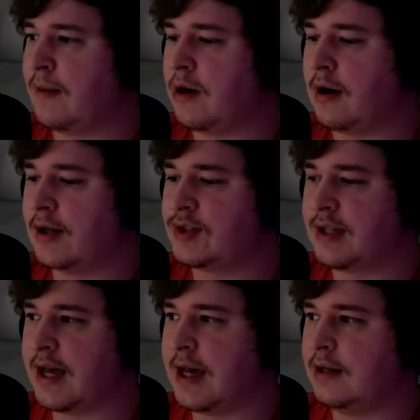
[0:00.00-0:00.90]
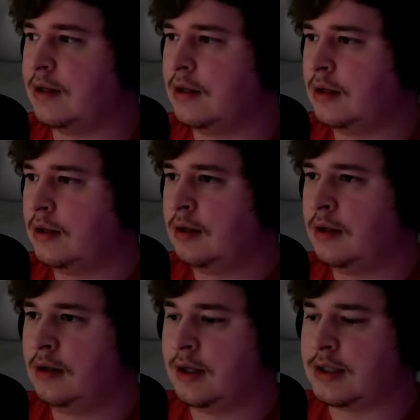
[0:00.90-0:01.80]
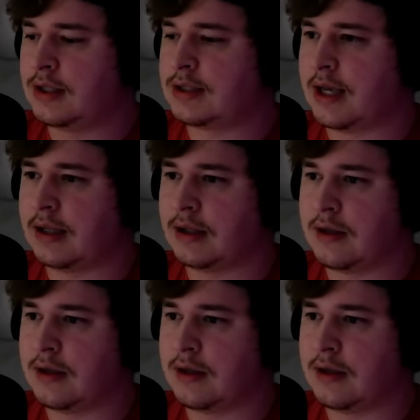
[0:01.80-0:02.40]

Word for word: better odds than that it's like